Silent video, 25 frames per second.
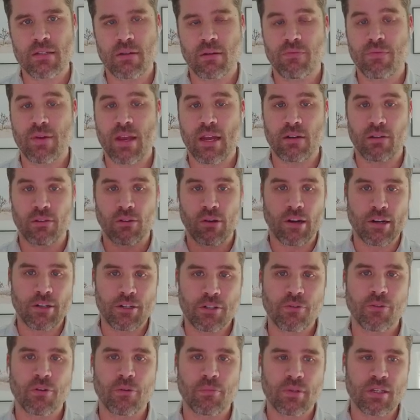So if we had a
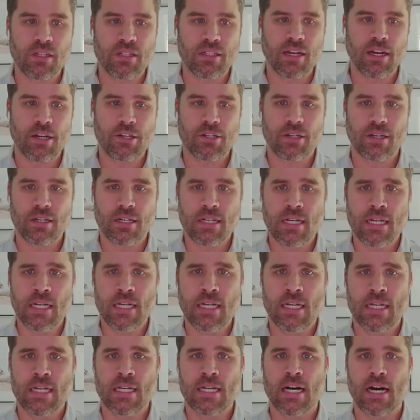large group discussion,
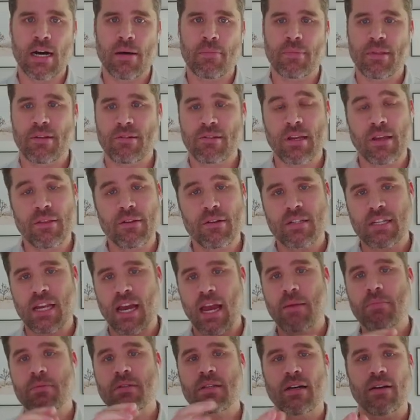there's other
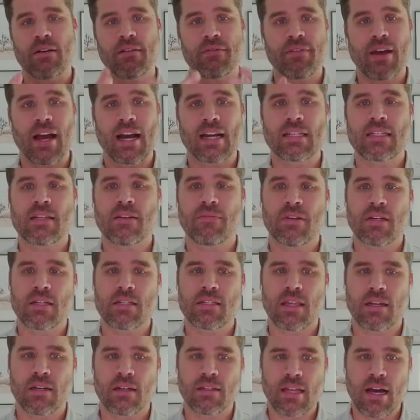types of
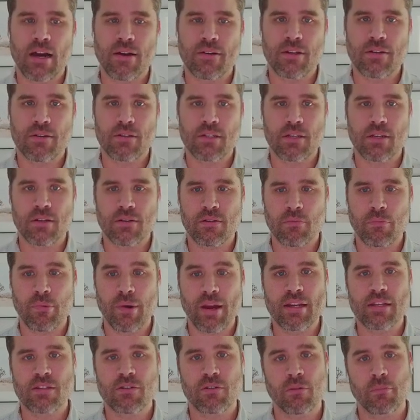activities that allow you to
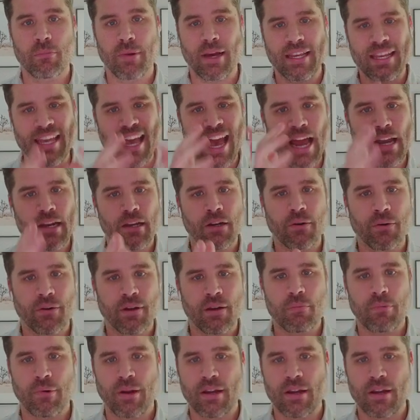brainstorm by category,